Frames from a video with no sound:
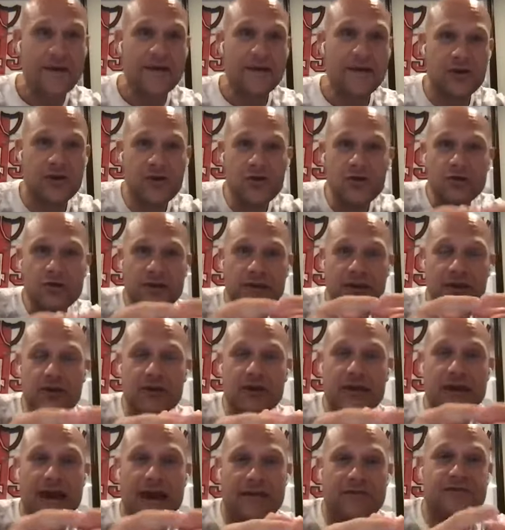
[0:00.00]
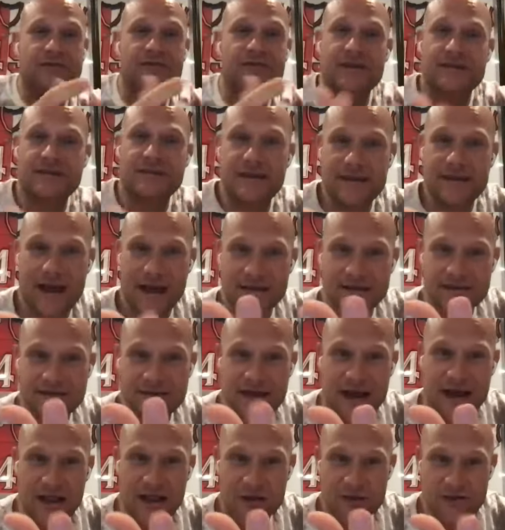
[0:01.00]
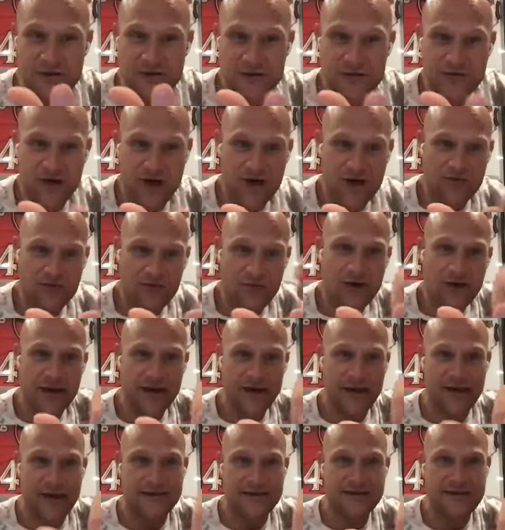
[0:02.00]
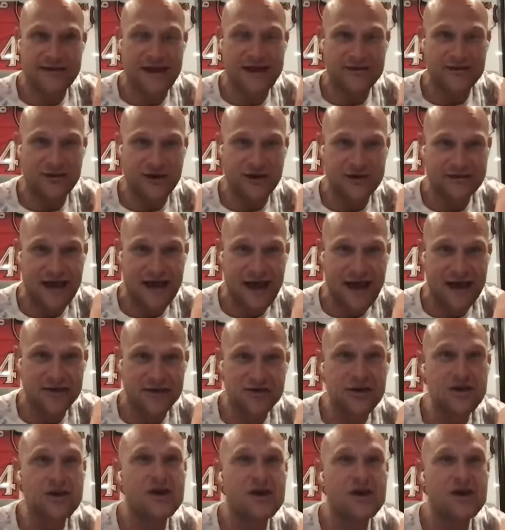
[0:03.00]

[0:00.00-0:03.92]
You literally have $60,000 of, of money into that transaction.